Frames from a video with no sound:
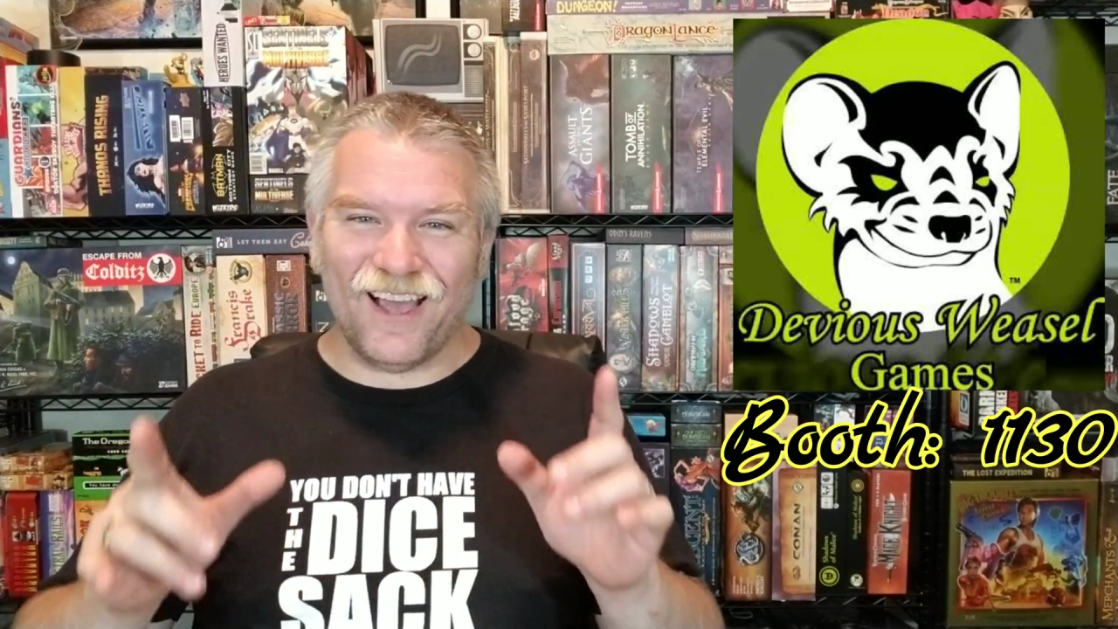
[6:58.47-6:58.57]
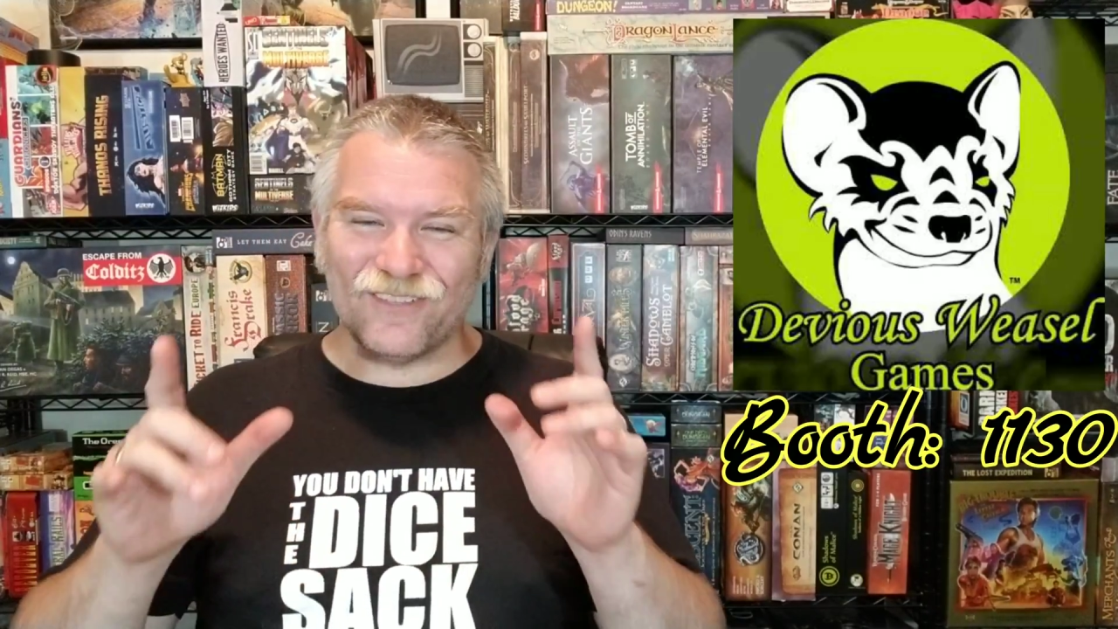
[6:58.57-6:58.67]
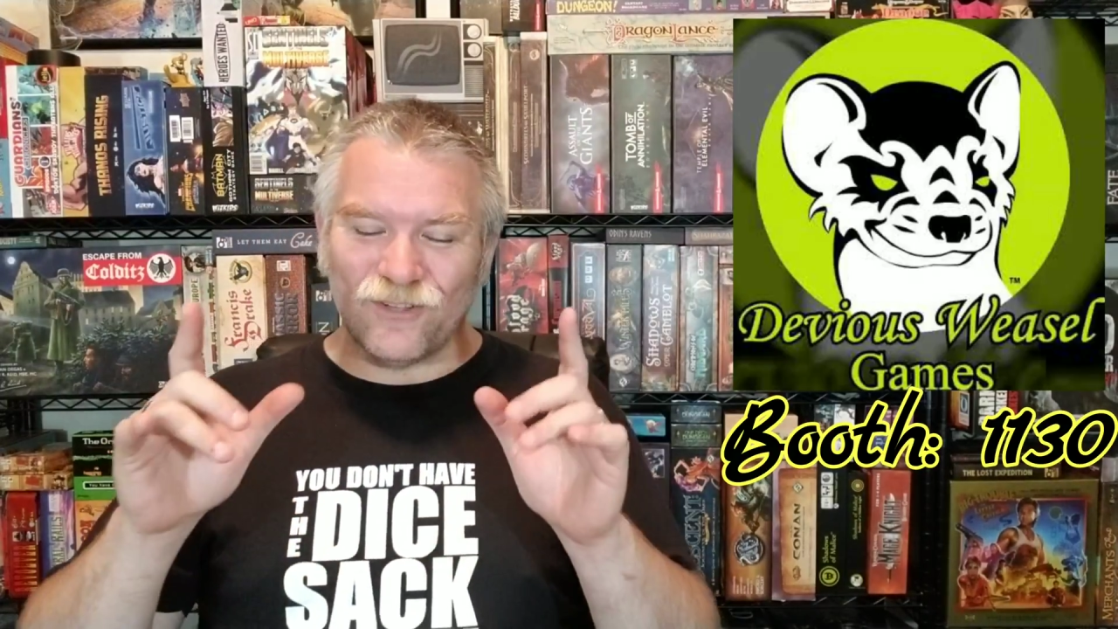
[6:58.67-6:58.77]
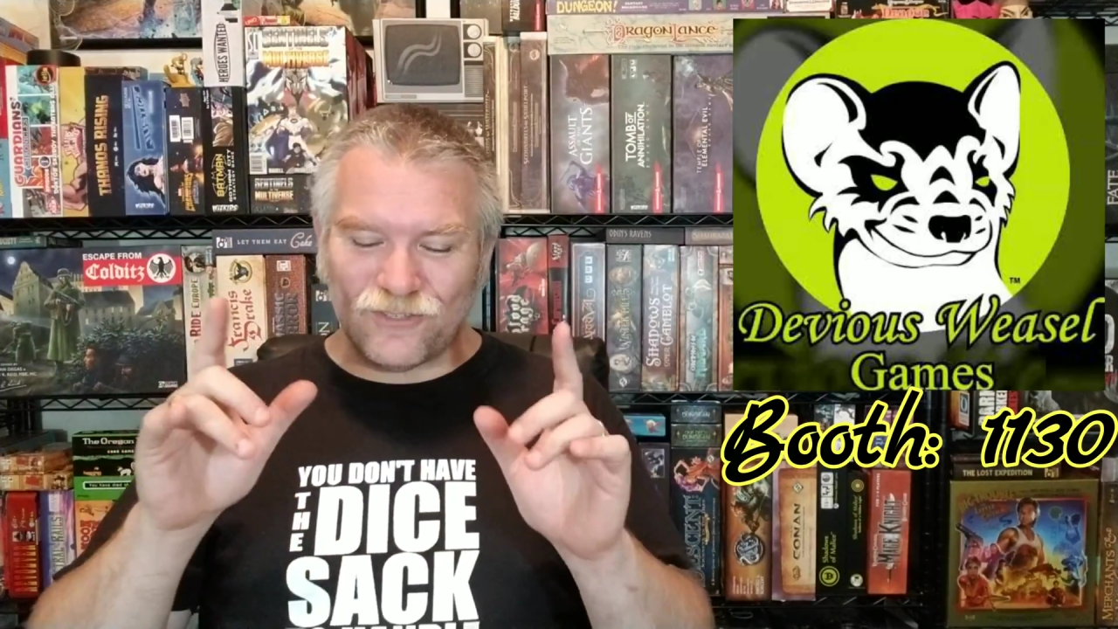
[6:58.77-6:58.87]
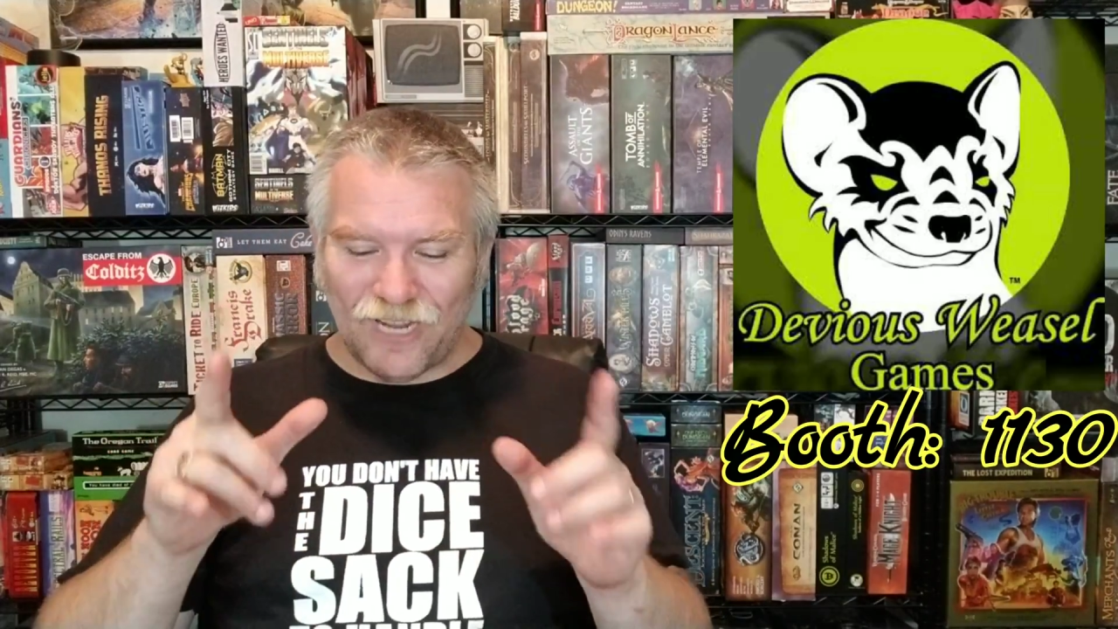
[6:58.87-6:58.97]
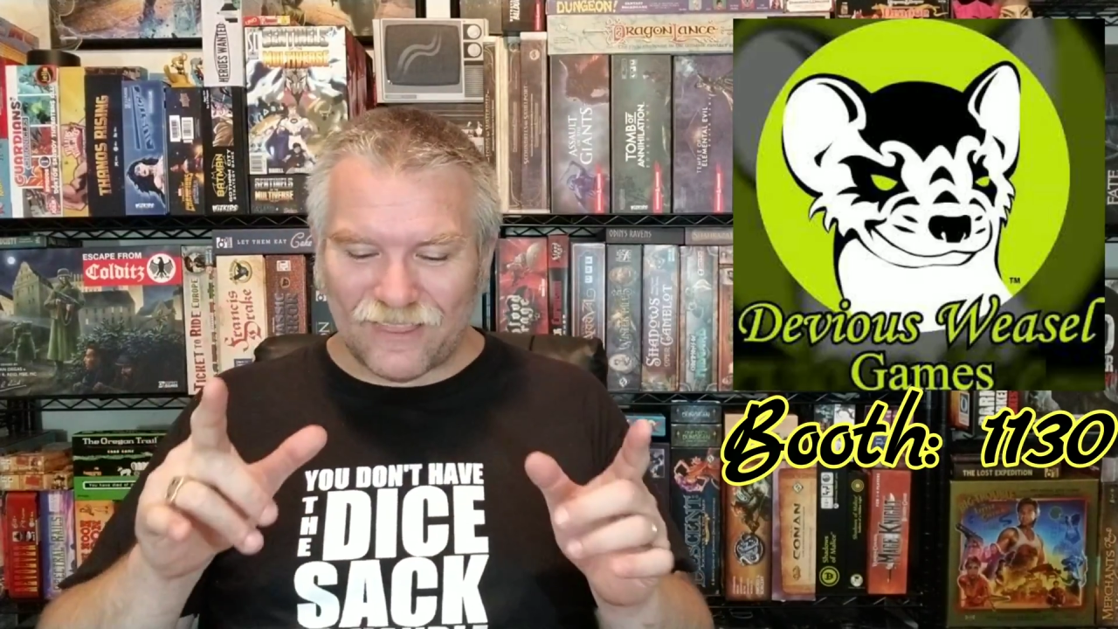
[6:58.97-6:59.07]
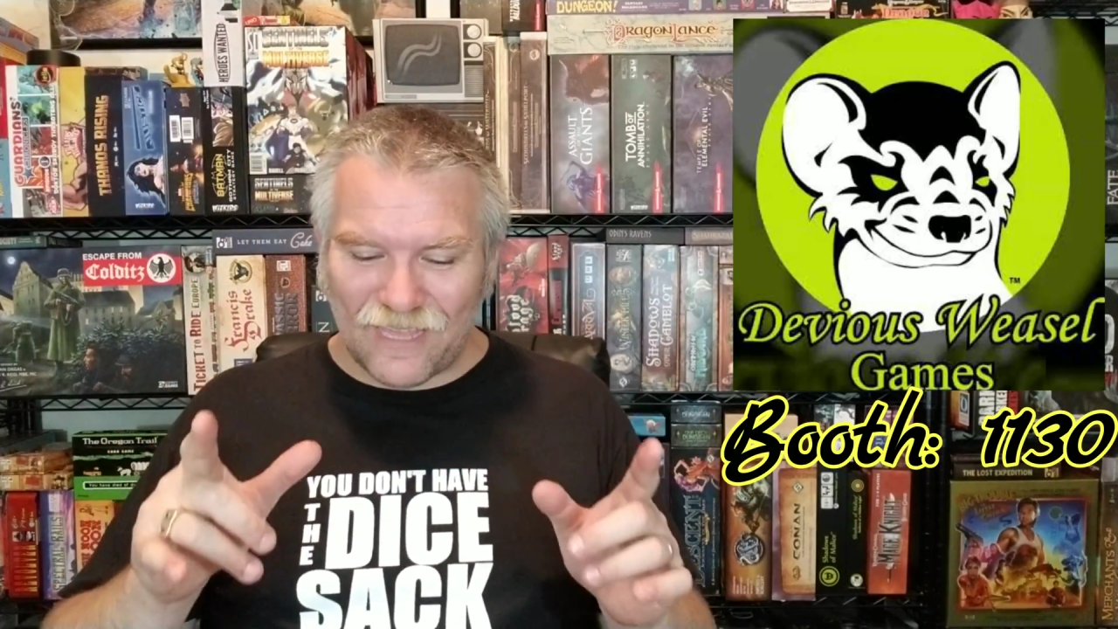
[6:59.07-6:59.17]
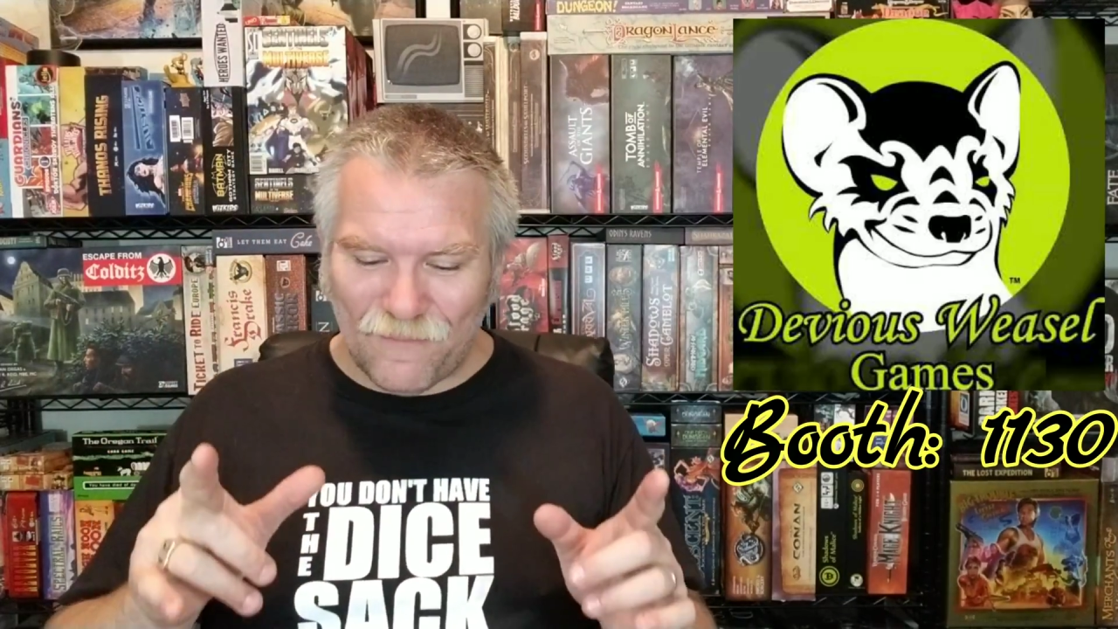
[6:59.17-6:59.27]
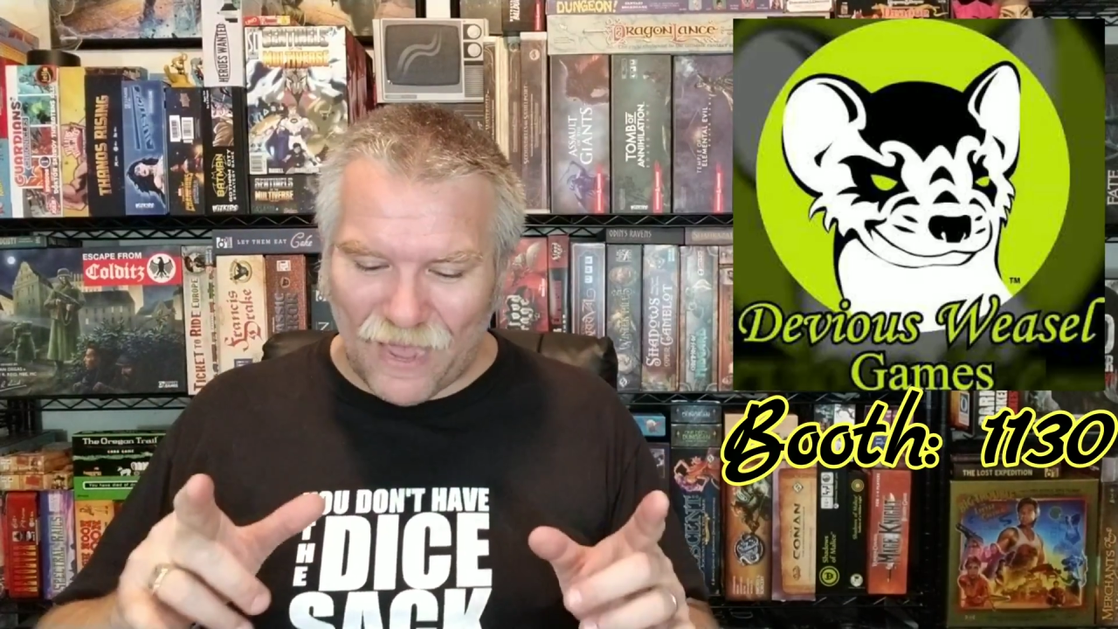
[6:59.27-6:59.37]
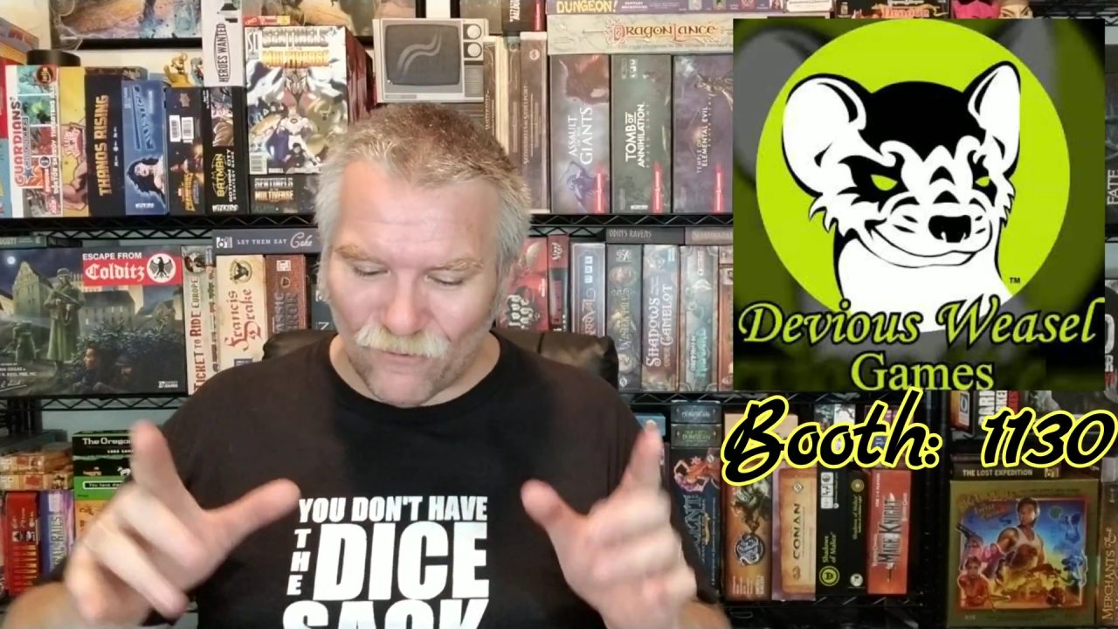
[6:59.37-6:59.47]
So check
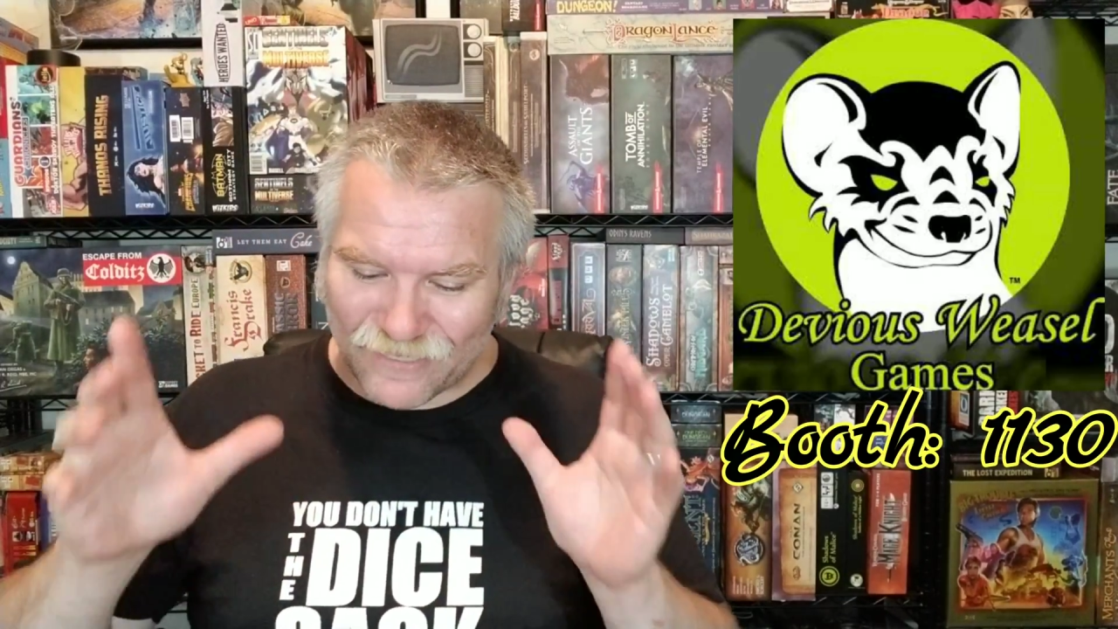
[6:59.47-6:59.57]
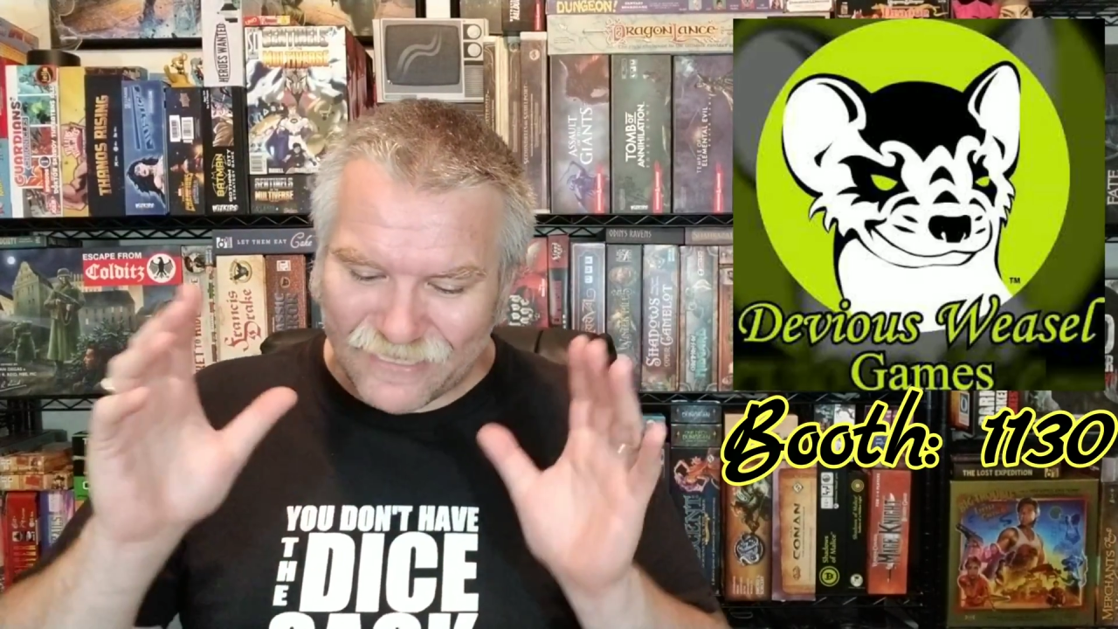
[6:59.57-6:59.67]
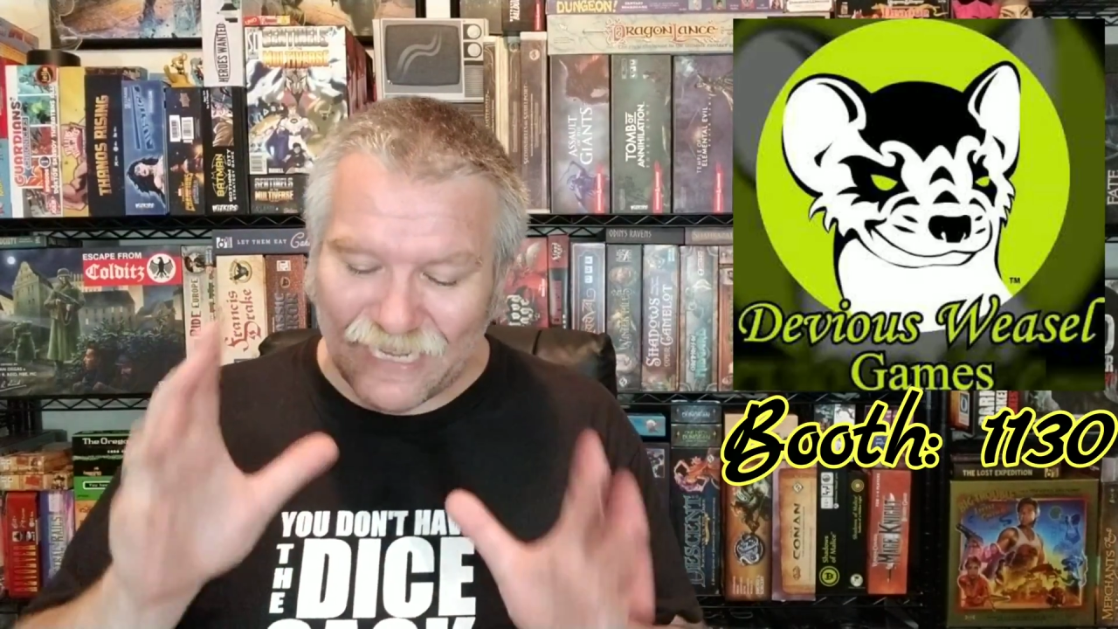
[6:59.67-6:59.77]
them out,